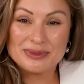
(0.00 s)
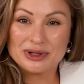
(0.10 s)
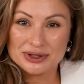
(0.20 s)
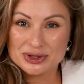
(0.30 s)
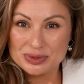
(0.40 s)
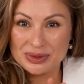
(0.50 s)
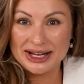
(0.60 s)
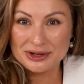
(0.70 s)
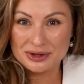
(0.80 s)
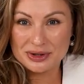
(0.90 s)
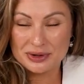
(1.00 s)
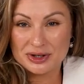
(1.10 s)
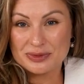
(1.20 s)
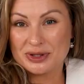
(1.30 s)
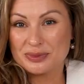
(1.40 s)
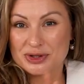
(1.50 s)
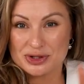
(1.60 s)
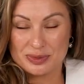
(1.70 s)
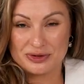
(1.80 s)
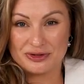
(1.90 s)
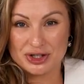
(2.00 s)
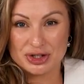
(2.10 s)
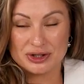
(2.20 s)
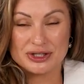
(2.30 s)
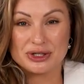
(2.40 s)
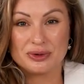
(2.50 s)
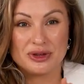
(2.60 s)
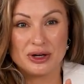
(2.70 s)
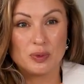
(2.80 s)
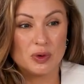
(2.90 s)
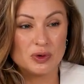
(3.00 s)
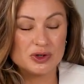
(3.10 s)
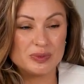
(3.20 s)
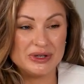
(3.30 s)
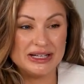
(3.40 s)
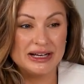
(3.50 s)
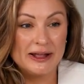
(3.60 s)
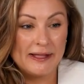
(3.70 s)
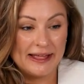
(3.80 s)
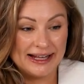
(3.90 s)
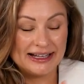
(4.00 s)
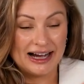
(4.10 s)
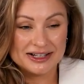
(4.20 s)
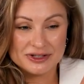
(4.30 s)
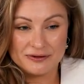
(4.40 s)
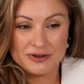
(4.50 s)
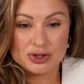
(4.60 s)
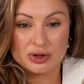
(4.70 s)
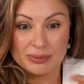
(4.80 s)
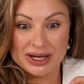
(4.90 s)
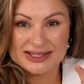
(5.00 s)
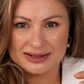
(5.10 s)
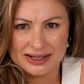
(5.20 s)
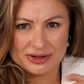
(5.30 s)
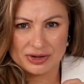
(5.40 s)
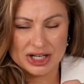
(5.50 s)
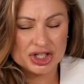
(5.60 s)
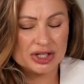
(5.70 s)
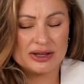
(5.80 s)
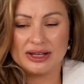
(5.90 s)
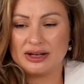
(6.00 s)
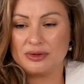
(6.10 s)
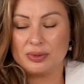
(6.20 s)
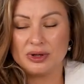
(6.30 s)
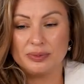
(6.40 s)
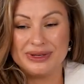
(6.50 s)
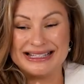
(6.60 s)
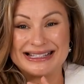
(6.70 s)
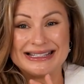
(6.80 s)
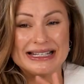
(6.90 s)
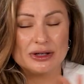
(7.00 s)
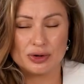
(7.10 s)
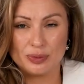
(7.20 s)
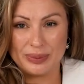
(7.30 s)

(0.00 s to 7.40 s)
similar to microcurrent, but more superficially. So there won't be an active visual muscle contraction. There will be zero